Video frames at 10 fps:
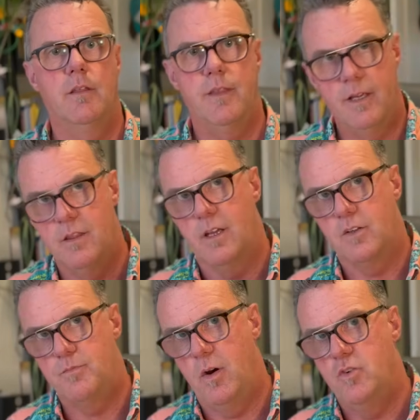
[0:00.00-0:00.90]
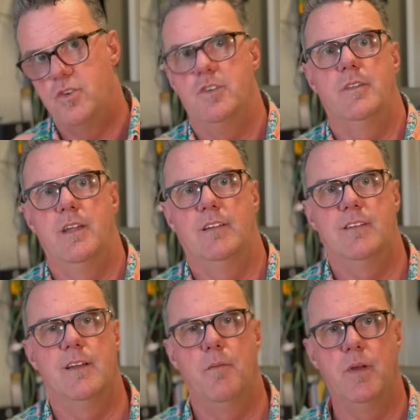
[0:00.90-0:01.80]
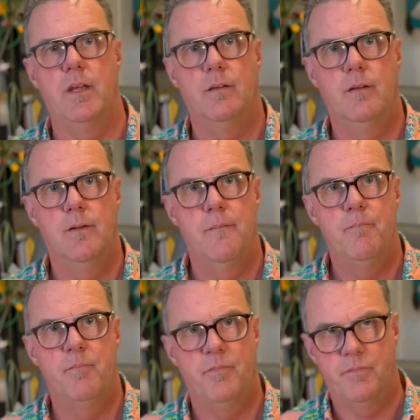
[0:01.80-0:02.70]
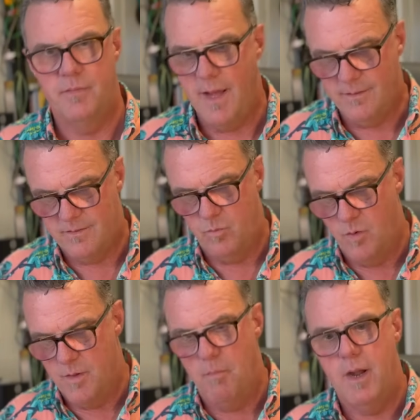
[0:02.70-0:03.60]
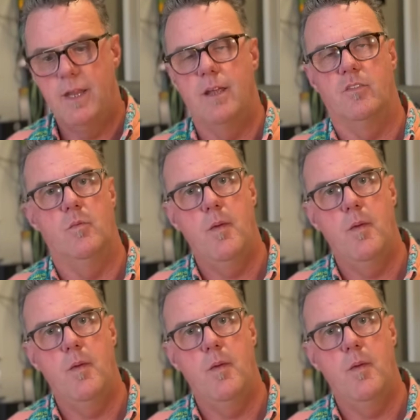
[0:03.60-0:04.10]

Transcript: Think of the exposure that's going to be. That's where the money is.